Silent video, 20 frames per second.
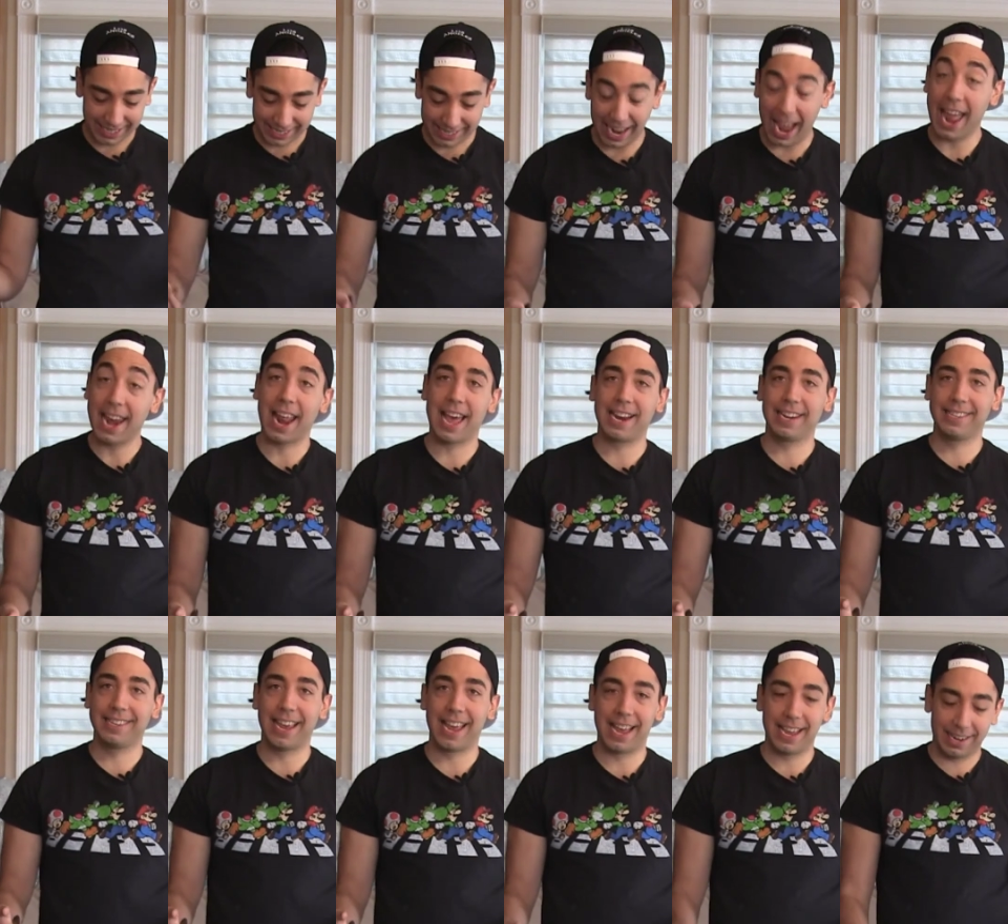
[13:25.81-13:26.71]
10 out of
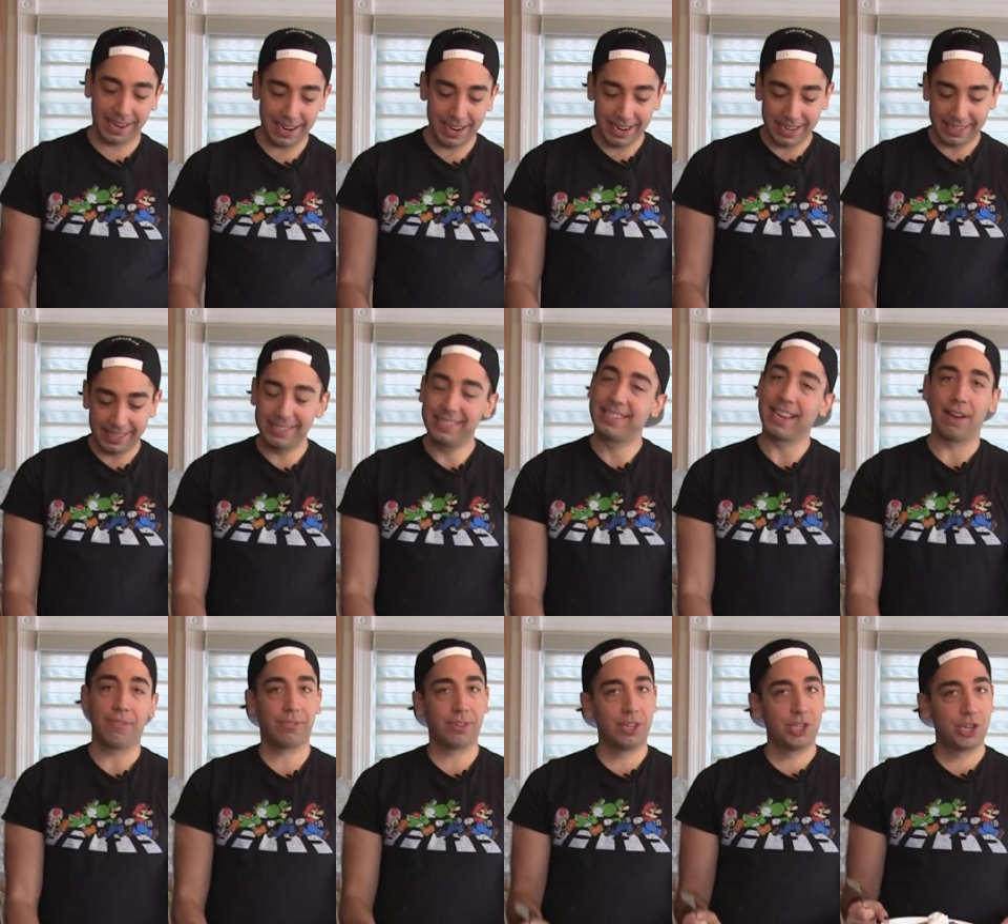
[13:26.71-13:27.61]
10.
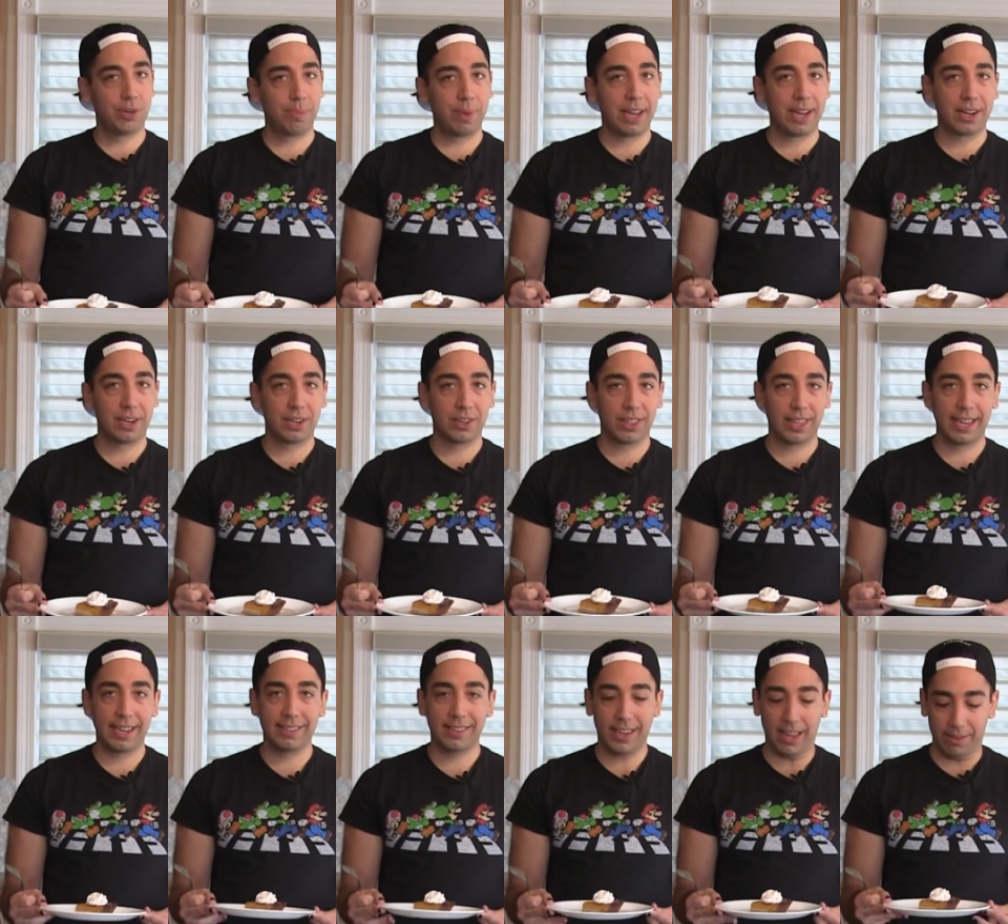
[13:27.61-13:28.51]
Definitely should be on your
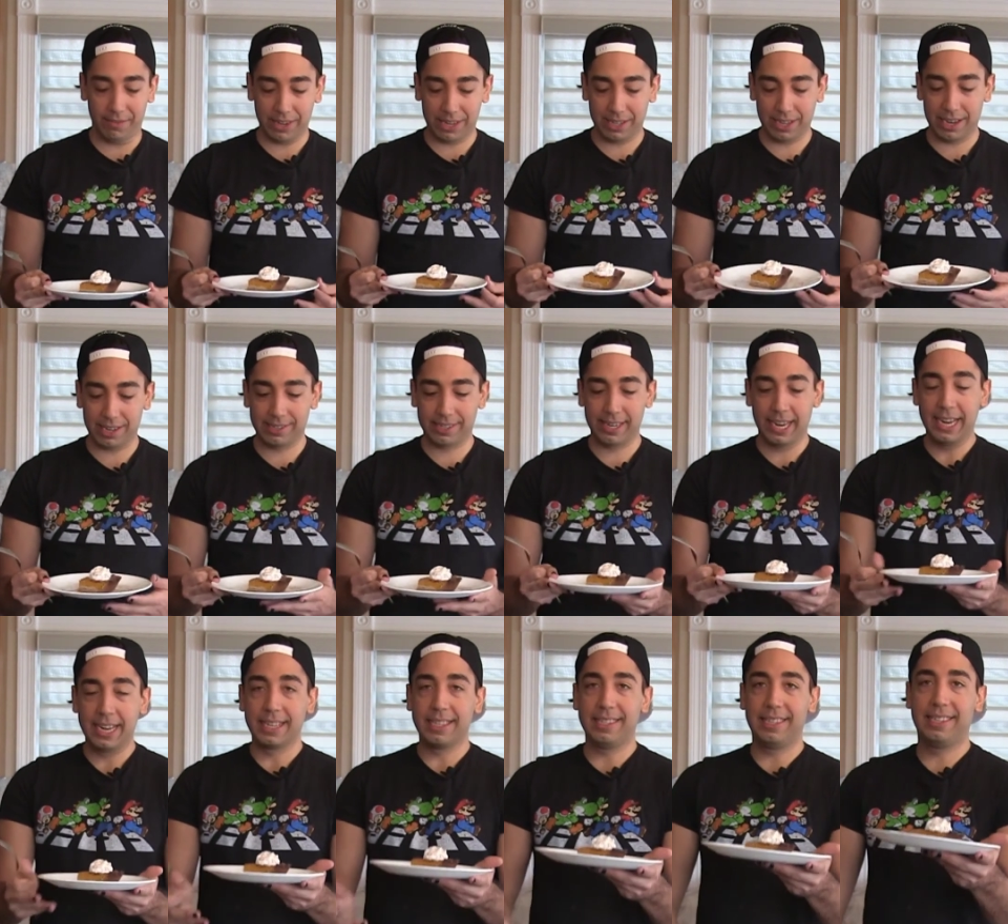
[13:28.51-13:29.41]
Thanksgiving list.
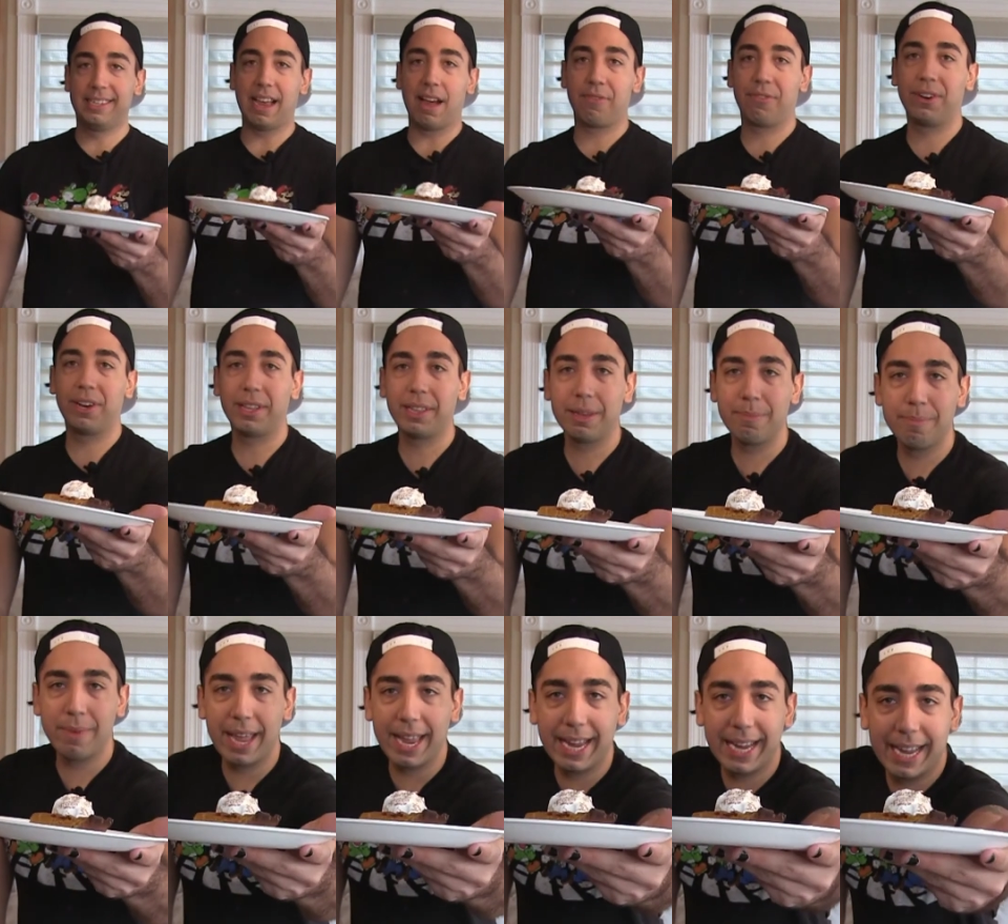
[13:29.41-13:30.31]
Definitely
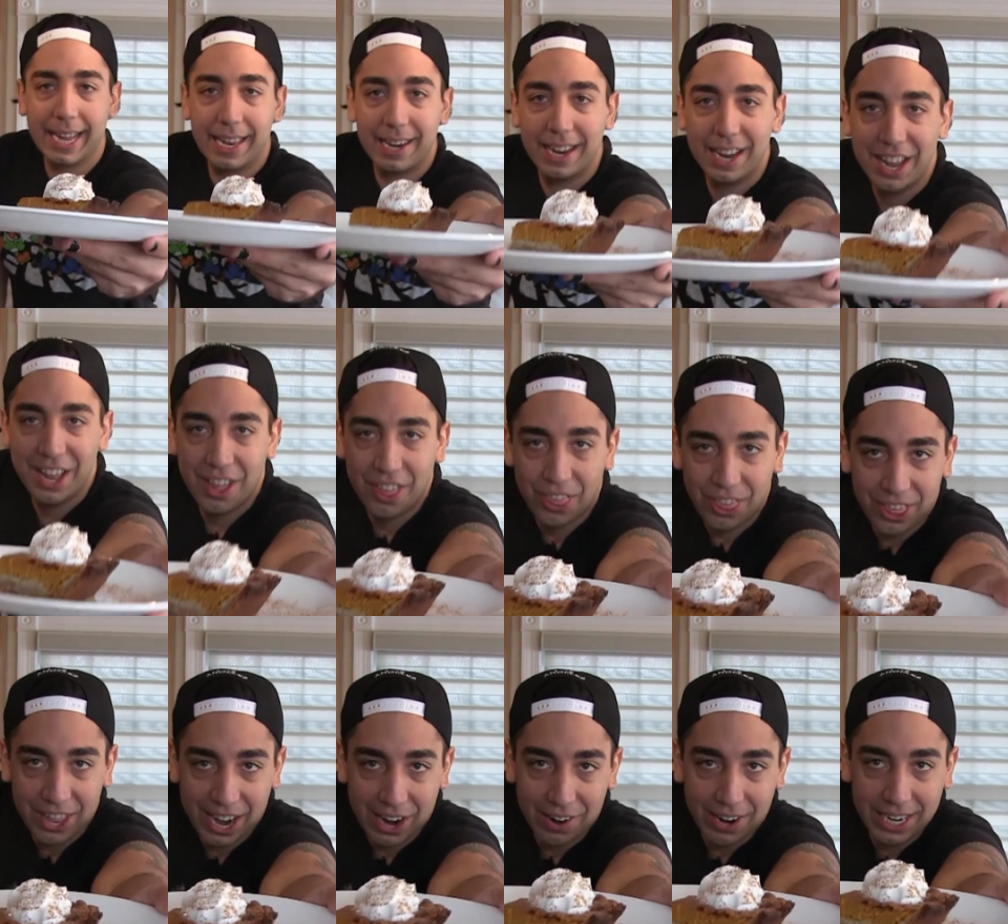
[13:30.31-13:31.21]
make it.
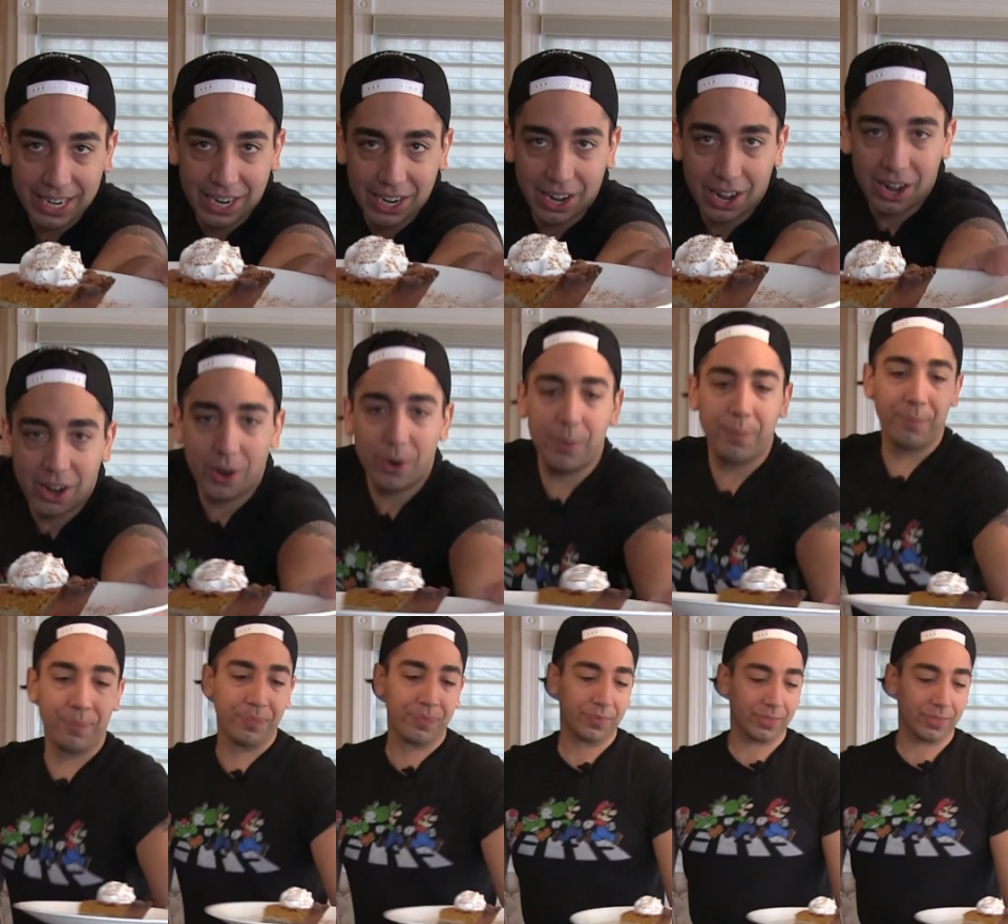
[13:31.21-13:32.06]
There it go.